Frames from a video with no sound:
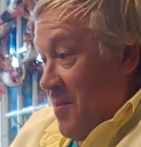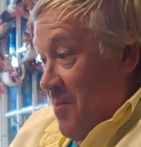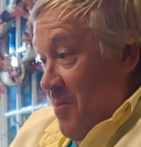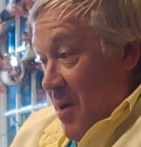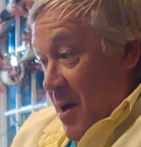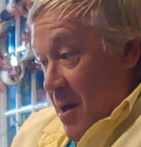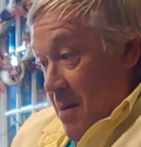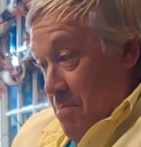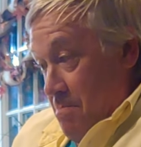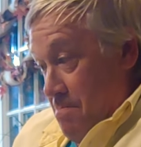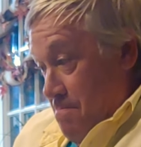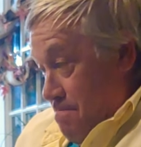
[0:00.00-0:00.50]

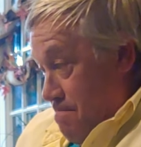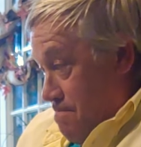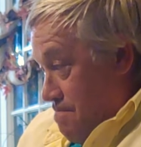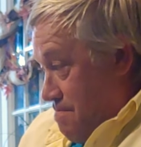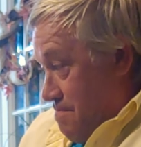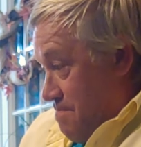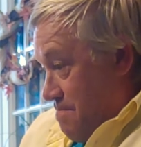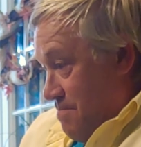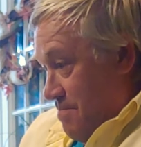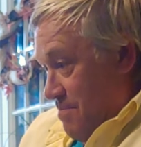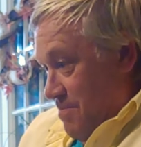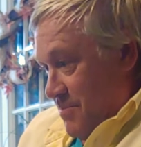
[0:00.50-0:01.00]
but
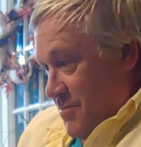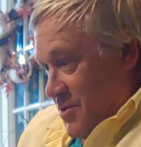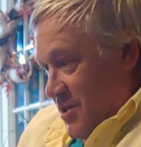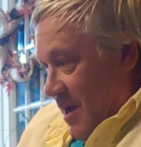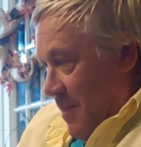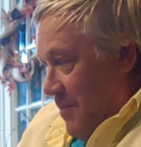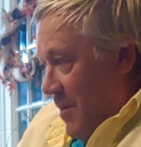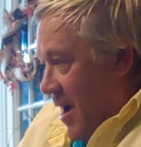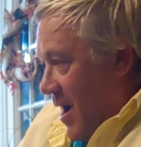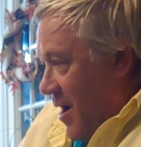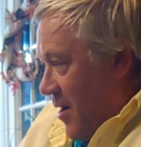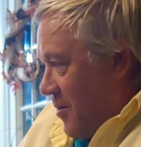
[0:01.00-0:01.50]

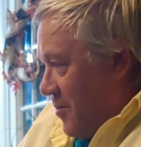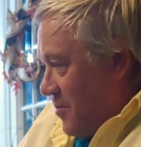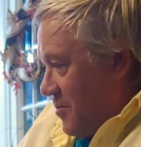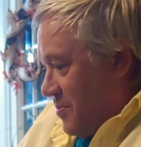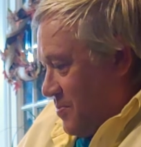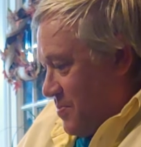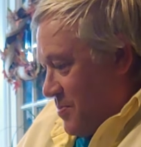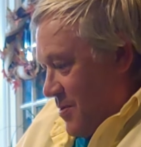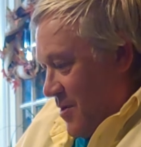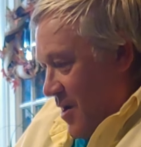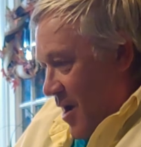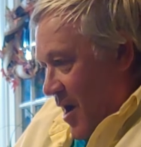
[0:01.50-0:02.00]

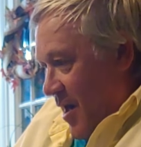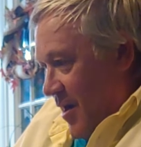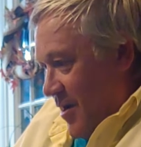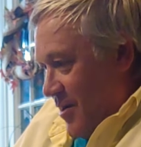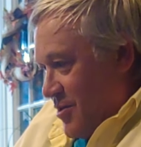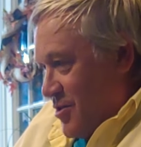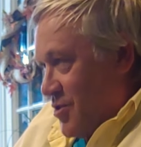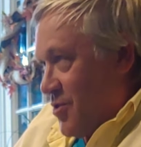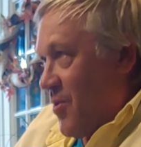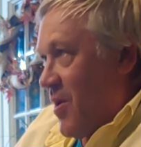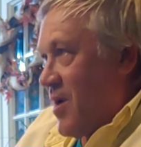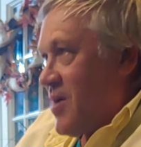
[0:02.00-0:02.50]
somehow God in
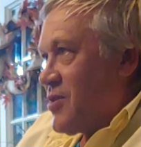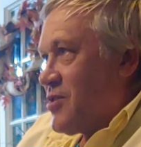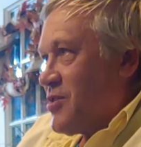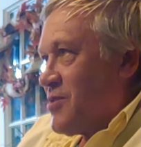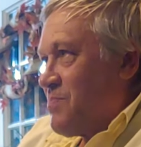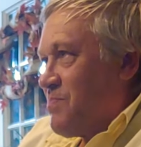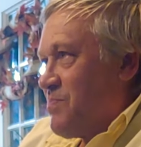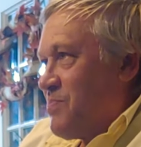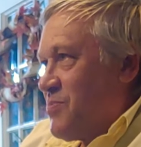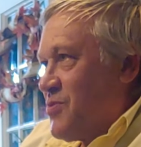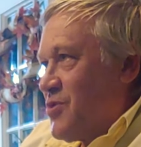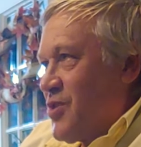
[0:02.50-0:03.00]
his
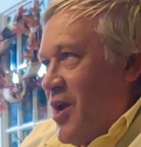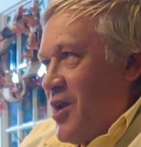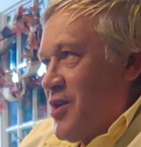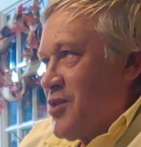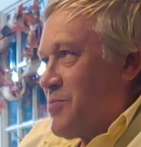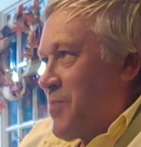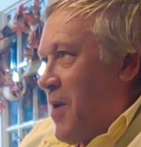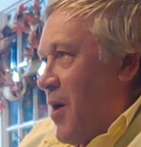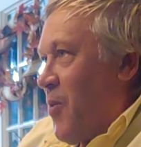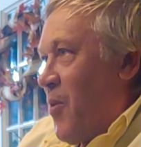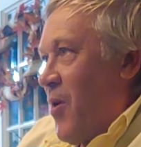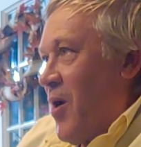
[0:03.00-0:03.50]
grace
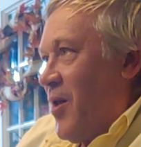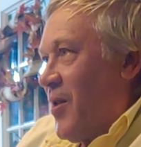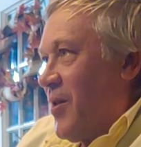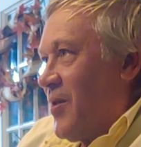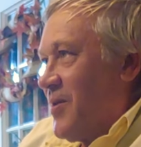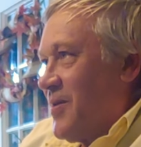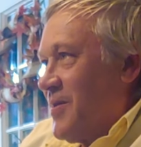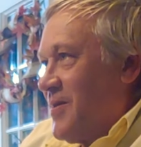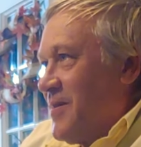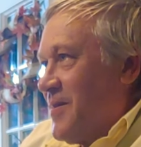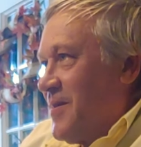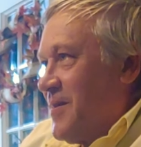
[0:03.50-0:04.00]
changed my will.